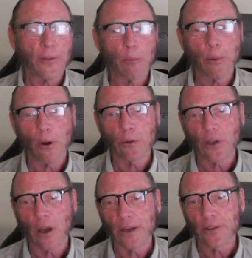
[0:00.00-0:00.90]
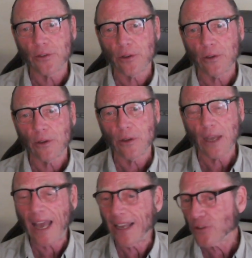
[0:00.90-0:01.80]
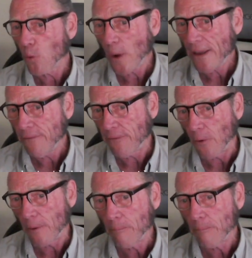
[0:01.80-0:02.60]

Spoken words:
the proton has a waveform